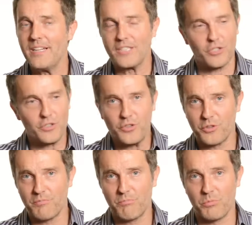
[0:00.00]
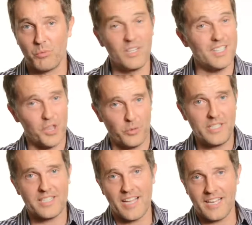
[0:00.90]
So there's really
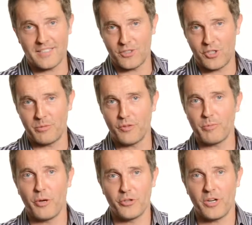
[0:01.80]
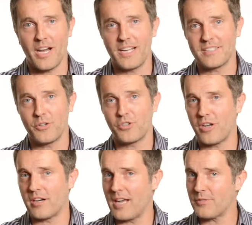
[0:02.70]
3 settings in terms of exposure: ISO,
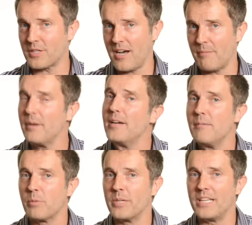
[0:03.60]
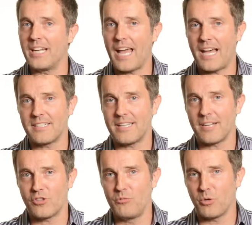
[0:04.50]
shutter, f-stop, but we need to add to
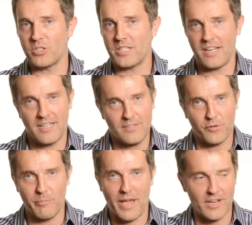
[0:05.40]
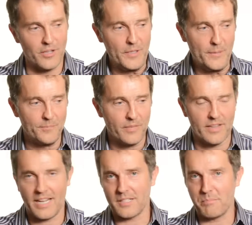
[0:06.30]
that 2 more settings for manual,
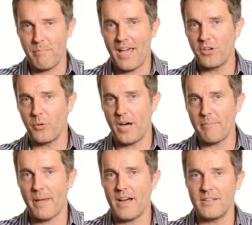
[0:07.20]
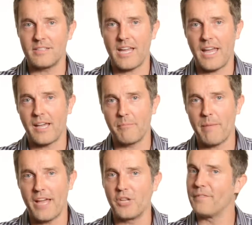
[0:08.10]
and that is manual white balance and
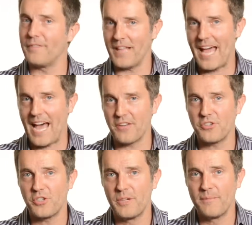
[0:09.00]
manual flash.